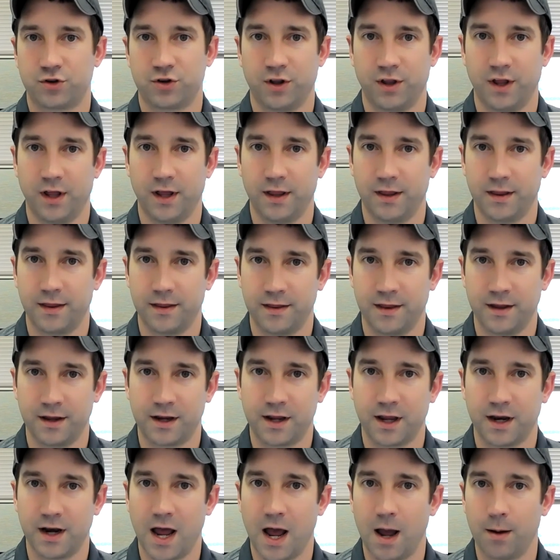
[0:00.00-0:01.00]
so that they
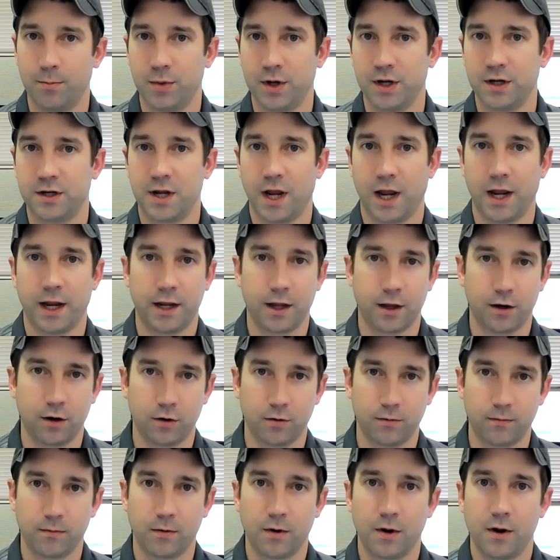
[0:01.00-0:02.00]
cannot be
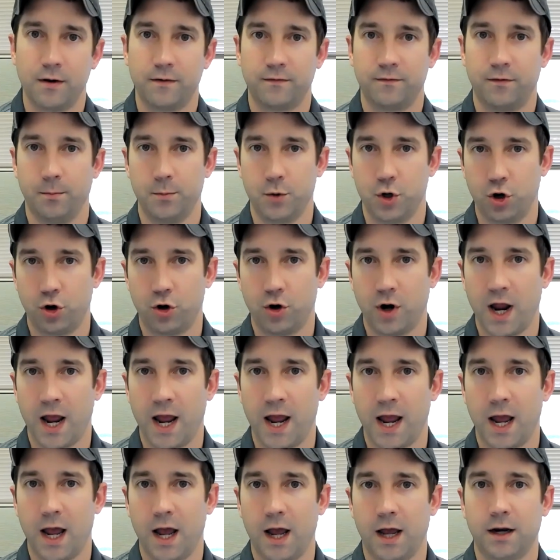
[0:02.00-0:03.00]
taken from your
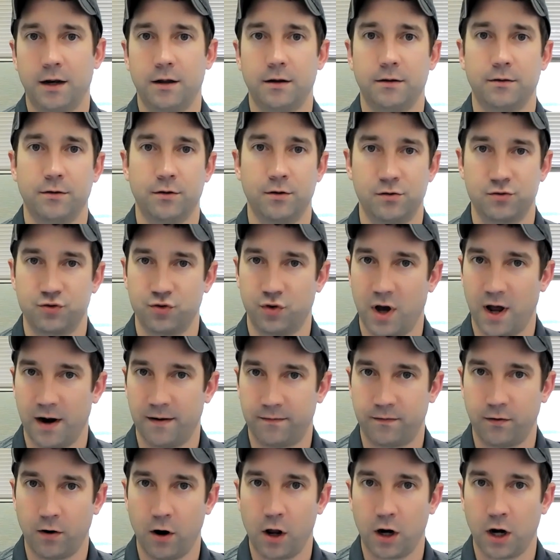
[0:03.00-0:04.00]
ad. There's a lot of
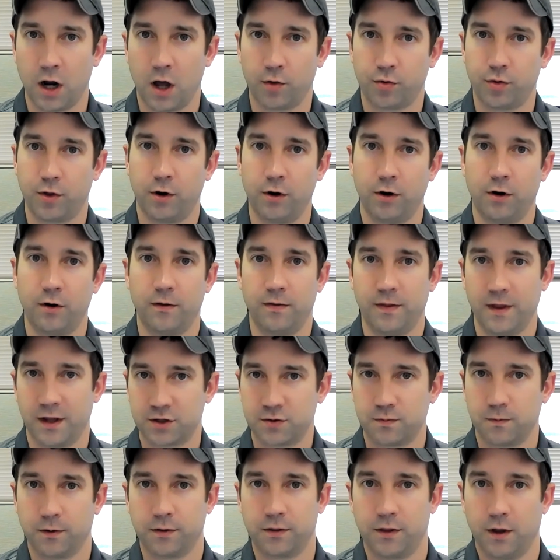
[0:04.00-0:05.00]
fraud out there, and
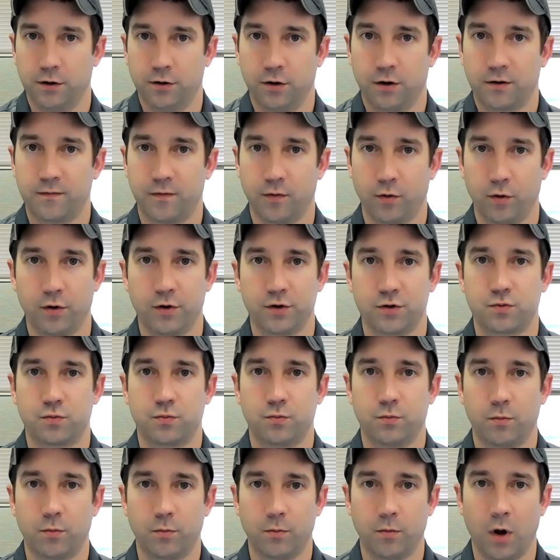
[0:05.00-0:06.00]
that's what they look for, is
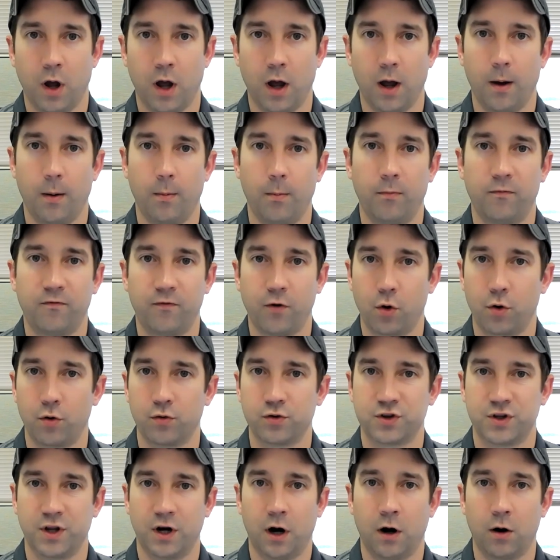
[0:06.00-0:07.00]

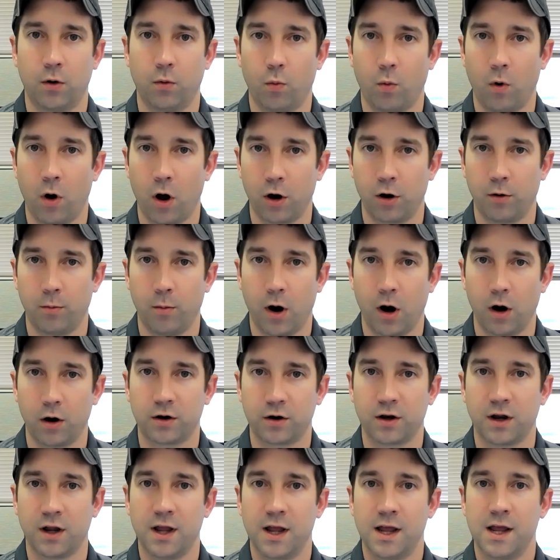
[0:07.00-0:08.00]
photos that aren't watermarked.
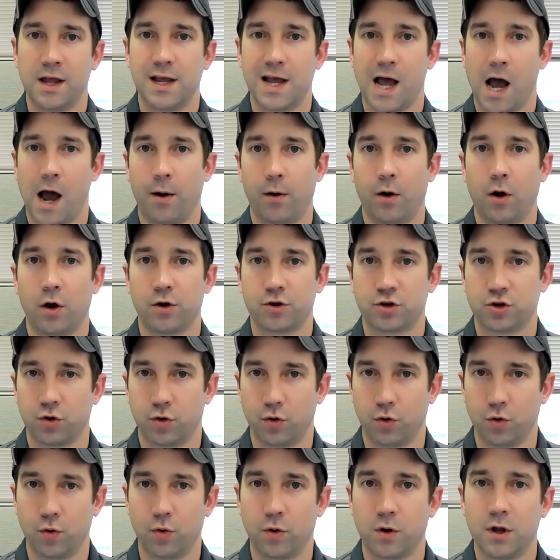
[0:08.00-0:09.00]
I would
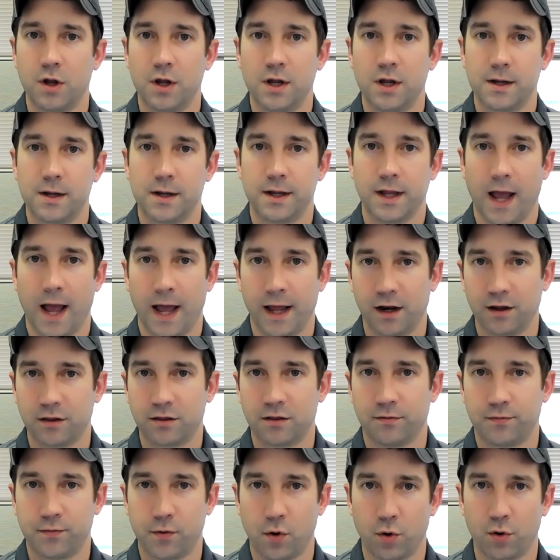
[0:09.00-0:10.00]
also edit
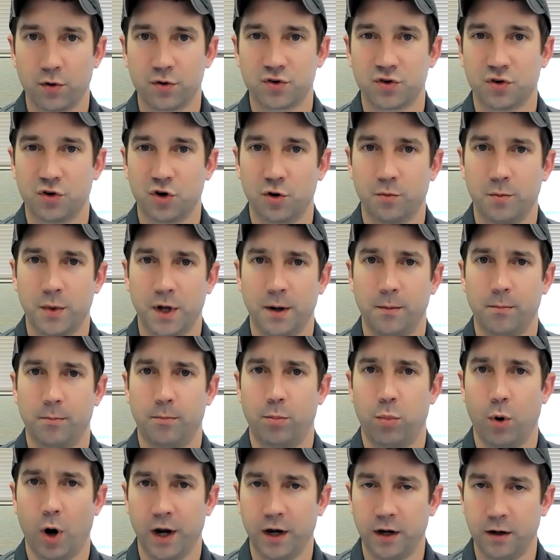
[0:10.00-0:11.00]
the photos a little bit,
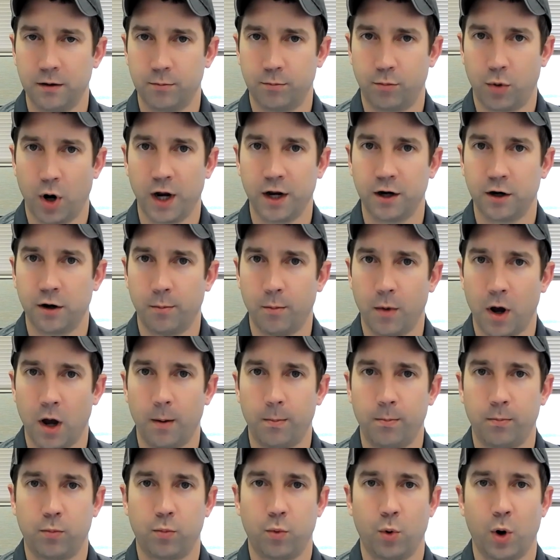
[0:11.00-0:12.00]
brighten them
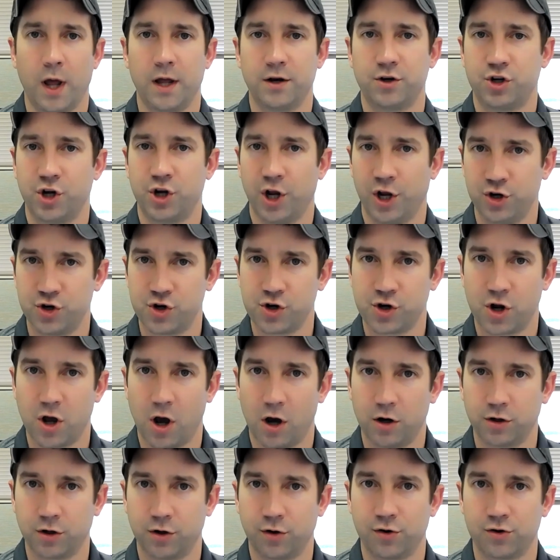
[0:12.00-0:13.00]
up. We're not changing
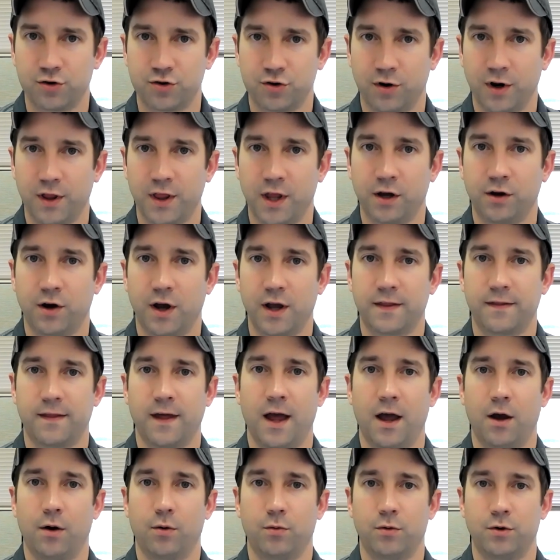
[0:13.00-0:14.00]
colors or anything like
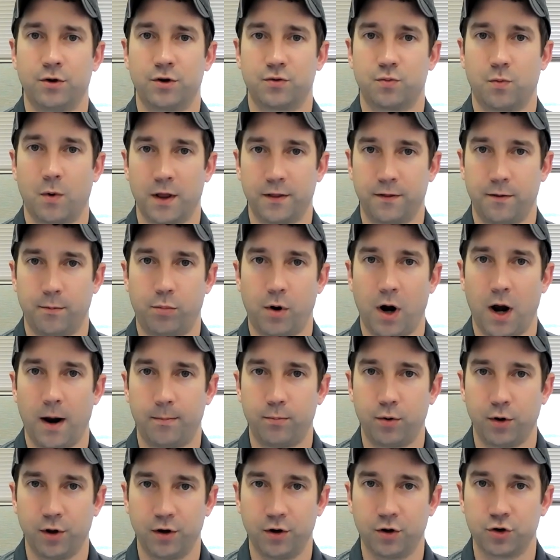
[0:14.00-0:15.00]
that. We just want the
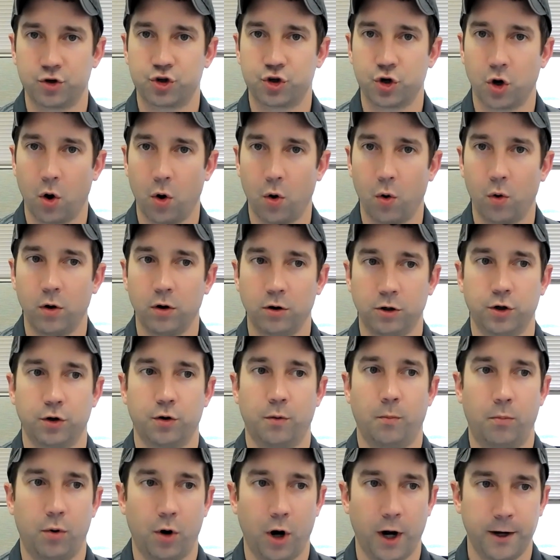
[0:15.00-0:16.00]
property to show a
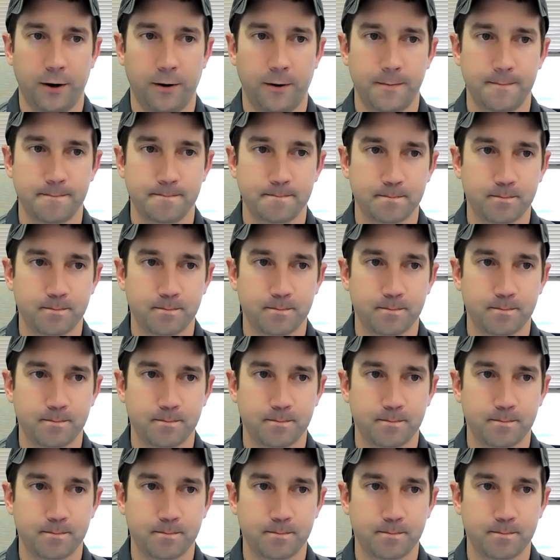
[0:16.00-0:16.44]
little brighter.